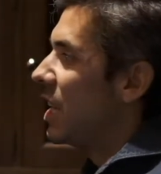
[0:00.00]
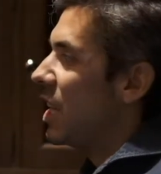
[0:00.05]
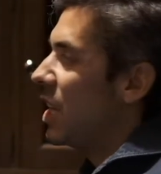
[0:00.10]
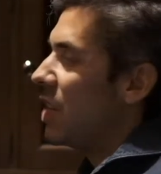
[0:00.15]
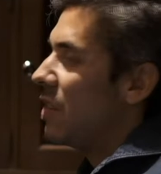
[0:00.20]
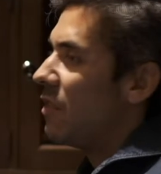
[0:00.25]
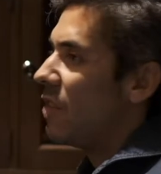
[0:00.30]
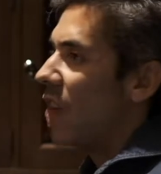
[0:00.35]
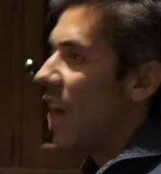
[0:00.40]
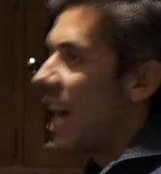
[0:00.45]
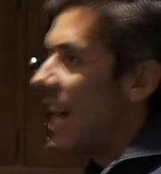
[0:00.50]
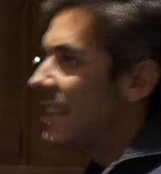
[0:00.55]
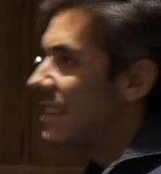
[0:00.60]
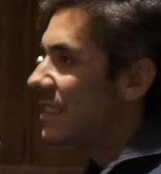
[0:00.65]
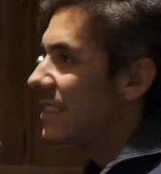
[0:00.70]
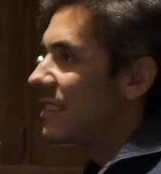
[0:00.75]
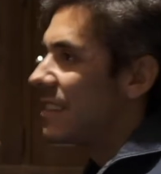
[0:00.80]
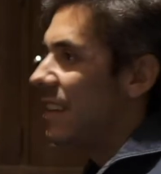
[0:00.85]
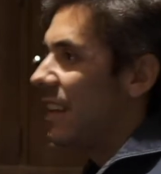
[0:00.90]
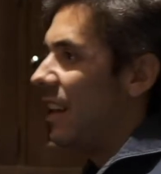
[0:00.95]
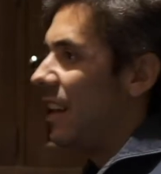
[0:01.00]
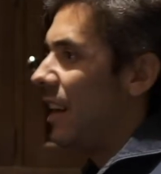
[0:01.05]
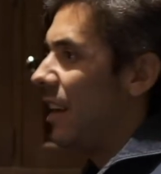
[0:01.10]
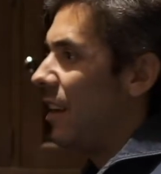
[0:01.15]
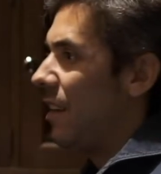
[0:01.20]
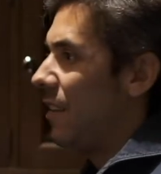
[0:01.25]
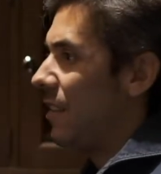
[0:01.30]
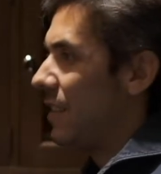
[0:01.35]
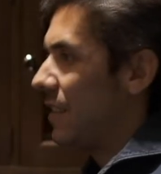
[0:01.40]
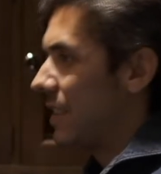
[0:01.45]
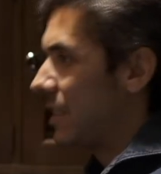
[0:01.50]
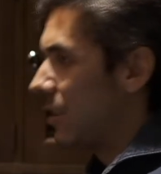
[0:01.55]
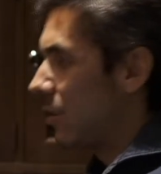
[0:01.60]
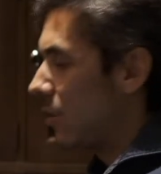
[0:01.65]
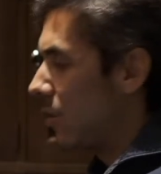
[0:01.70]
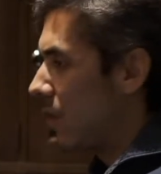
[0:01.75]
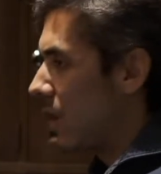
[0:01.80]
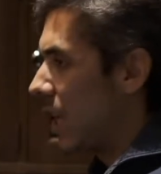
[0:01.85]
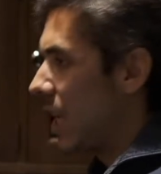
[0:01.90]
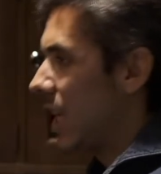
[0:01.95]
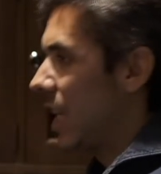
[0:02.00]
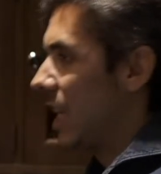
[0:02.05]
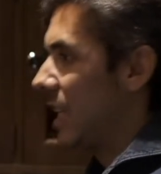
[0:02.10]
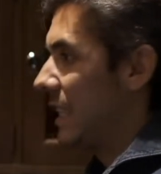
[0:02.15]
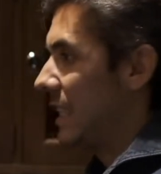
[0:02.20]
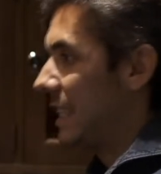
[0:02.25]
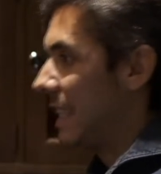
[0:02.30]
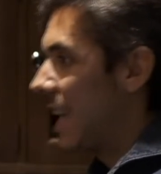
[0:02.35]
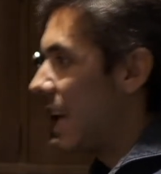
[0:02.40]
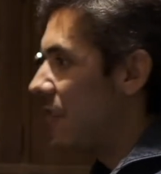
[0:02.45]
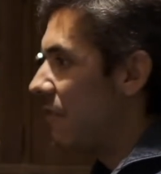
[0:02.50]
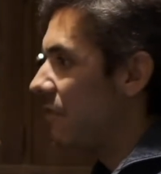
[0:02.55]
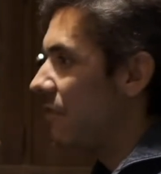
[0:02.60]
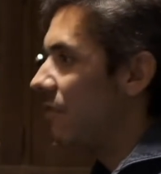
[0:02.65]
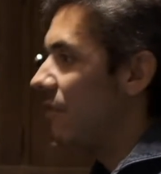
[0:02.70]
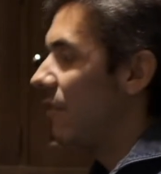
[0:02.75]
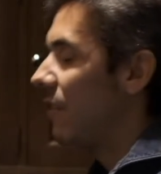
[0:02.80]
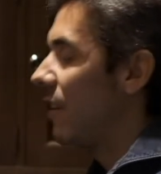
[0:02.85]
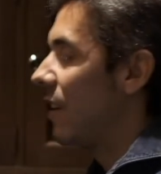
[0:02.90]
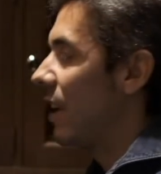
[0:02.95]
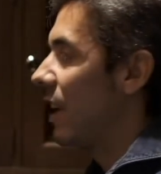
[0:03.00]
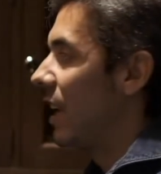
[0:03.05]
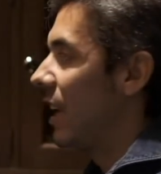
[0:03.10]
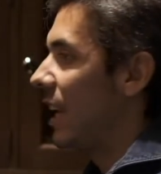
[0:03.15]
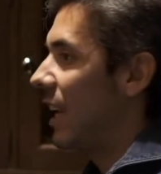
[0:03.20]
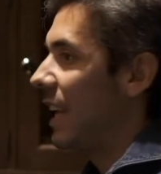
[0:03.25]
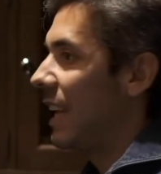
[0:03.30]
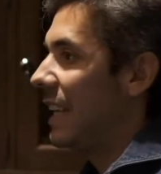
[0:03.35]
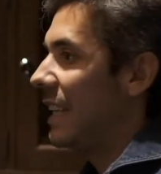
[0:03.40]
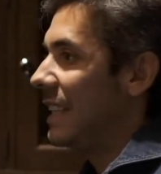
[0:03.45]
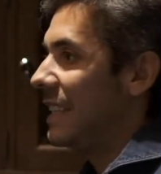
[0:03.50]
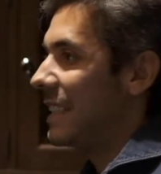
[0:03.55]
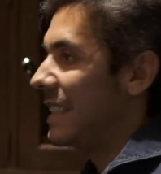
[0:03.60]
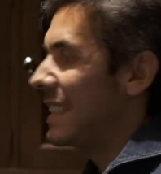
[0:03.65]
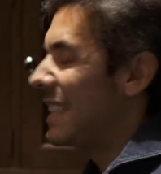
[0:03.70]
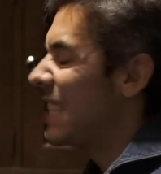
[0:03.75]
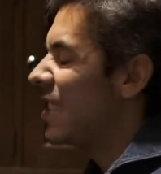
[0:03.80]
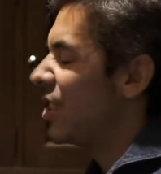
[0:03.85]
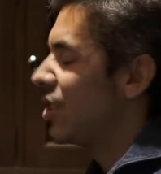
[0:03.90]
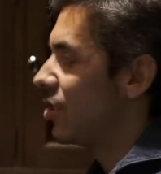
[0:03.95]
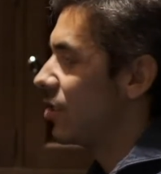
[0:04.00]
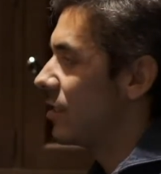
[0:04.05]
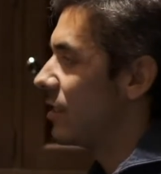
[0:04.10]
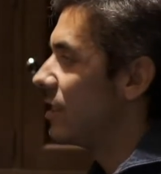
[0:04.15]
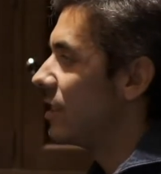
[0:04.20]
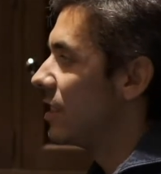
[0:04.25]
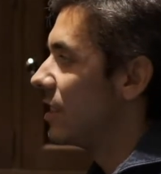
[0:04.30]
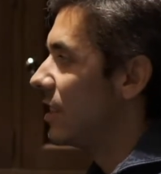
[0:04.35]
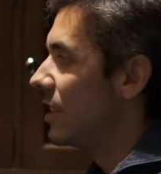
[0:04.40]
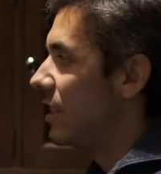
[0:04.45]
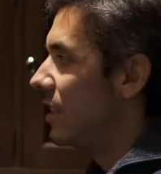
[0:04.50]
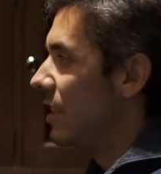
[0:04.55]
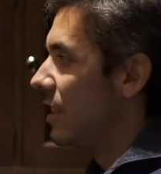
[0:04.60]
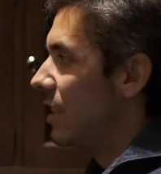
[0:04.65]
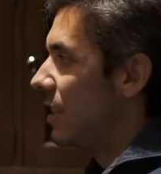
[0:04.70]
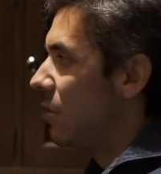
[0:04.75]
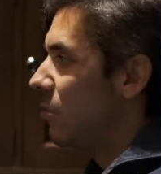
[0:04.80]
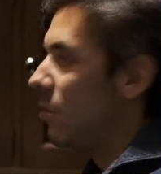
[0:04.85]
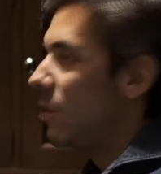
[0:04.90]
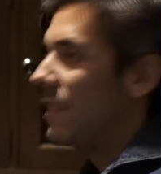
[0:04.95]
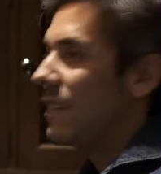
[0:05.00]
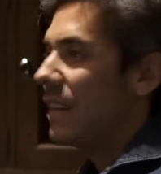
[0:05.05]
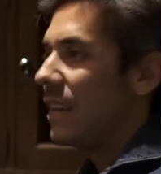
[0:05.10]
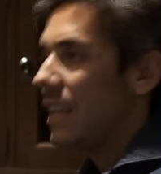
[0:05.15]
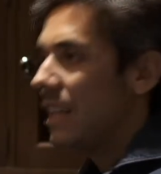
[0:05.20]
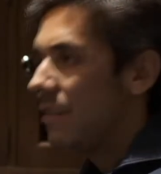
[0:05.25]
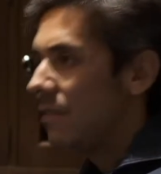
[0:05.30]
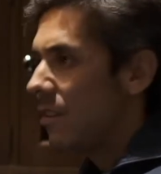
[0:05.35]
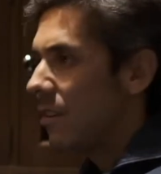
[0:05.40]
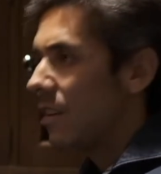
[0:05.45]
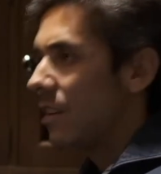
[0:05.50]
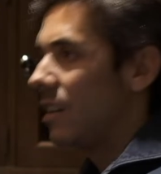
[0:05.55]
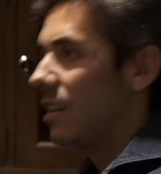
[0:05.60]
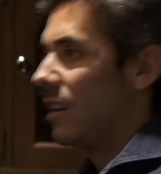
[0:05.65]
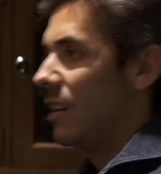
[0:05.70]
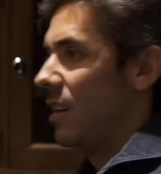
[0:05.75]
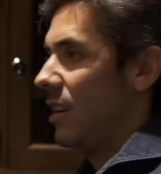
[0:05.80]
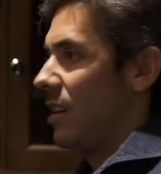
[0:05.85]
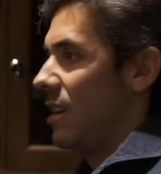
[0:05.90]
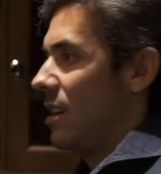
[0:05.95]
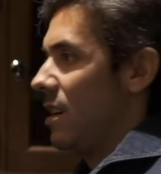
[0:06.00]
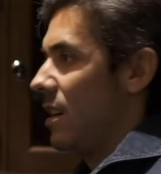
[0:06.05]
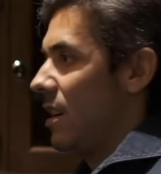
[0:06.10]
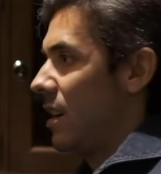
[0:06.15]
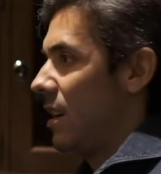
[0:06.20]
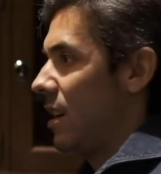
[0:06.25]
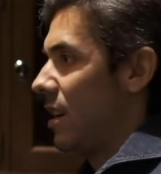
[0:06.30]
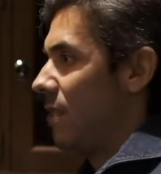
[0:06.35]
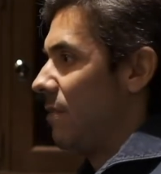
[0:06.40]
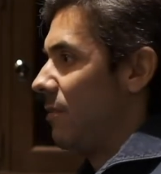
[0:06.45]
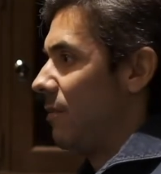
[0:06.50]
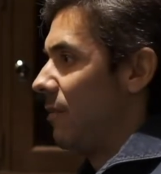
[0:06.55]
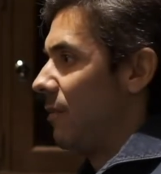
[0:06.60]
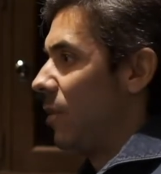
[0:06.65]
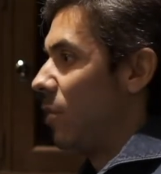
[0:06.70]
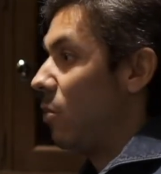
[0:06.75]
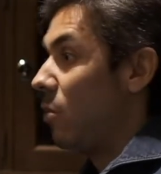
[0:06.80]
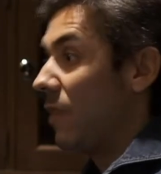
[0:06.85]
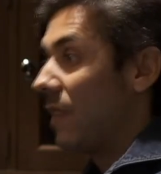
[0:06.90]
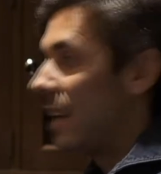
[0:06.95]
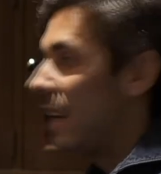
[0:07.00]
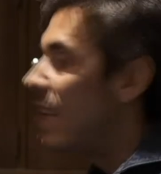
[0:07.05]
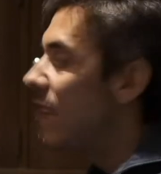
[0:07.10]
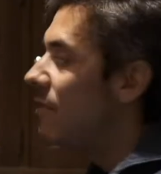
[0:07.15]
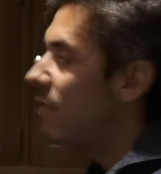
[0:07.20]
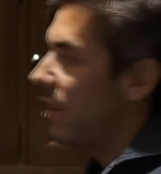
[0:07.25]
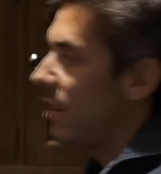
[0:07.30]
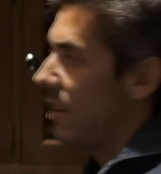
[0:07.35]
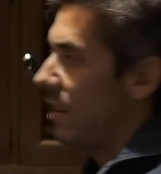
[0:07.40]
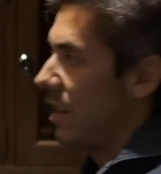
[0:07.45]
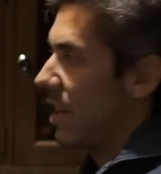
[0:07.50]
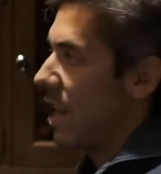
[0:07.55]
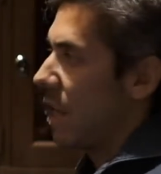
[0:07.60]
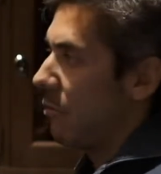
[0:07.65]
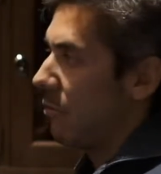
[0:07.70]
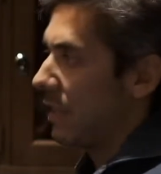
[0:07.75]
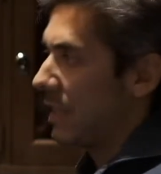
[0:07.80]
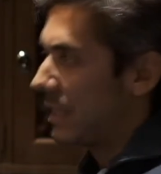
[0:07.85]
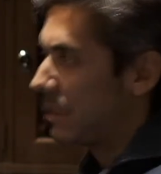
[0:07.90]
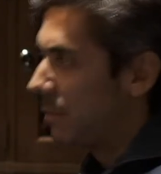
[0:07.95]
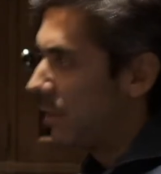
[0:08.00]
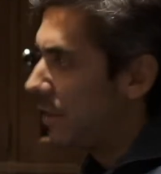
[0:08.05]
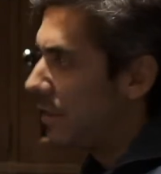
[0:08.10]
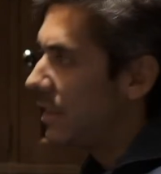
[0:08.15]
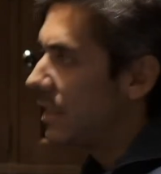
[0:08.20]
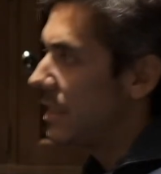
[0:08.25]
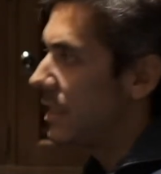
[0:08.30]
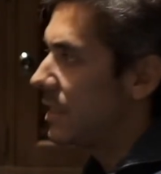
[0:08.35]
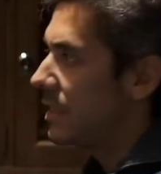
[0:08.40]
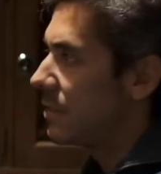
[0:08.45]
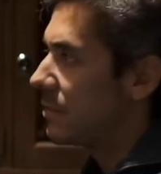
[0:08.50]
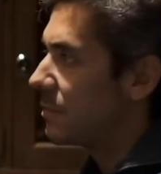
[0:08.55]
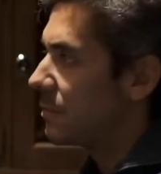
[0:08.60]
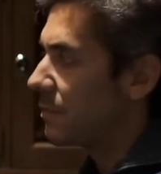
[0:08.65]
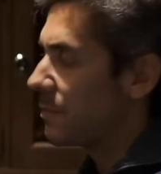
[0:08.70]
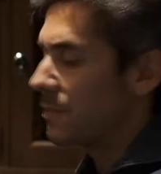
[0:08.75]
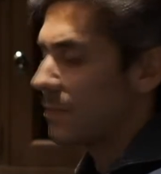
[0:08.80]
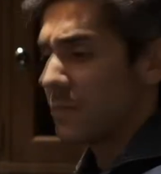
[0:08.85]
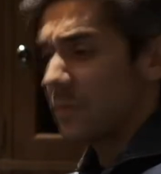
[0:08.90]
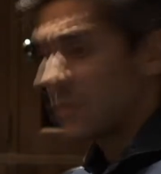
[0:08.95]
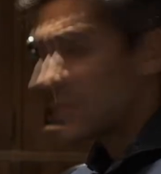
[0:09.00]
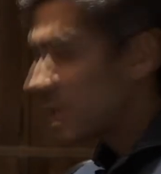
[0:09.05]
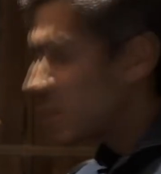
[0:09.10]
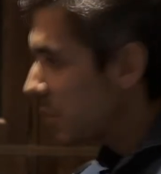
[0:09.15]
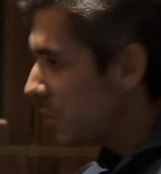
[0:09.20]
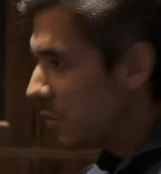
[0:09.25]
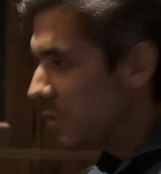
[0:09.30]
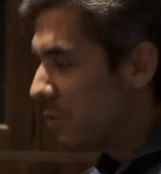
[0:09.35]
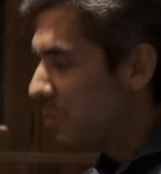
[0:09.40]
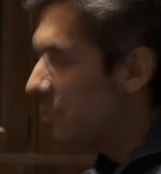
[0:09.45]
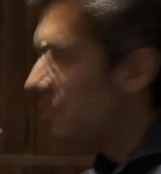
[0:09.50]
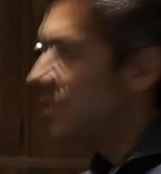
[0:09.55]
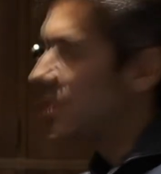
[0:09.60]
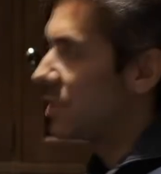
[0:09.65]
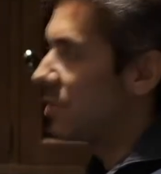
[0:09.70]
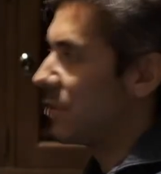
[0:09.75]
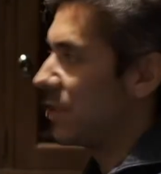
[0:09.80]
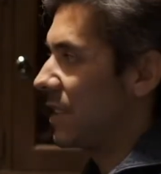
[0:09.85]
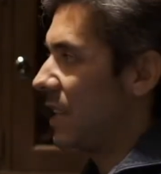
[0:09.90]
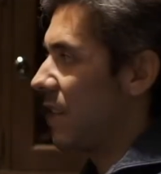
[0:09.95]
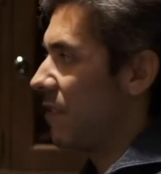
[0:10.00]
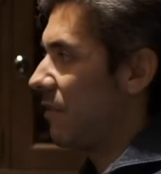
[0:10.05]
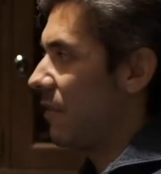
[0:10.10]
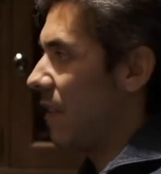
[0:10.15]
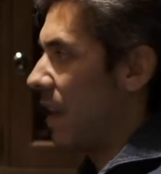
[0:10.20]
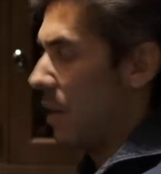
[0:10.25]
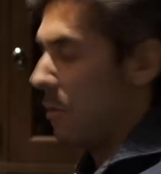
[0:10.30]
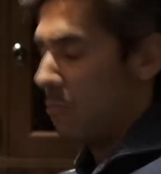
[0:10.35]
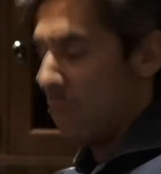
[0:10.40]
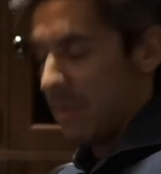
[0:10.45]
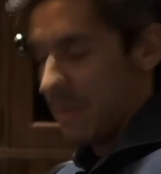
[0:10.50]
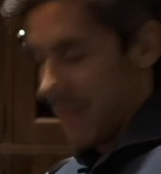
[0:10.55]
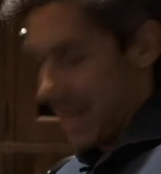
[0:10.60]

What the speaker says: For us, the store staff is essential. We deliver our experience through the store staff, and we